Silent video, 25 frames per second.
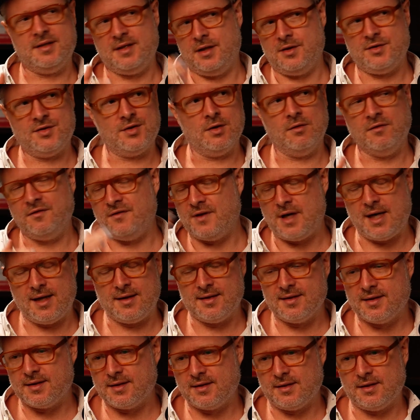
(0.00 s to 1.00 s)
they're so
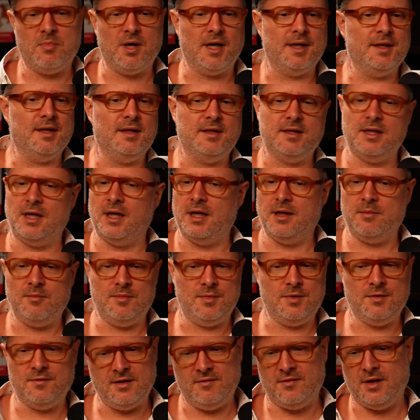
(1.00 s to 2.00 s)
fast. By the time
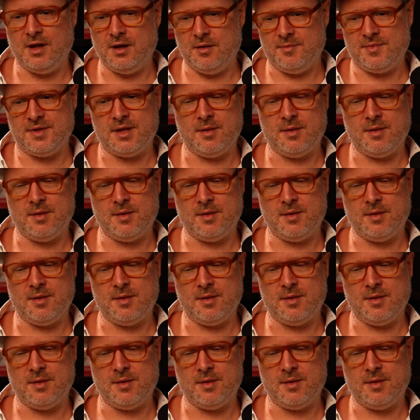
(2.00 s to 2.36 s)
you've developed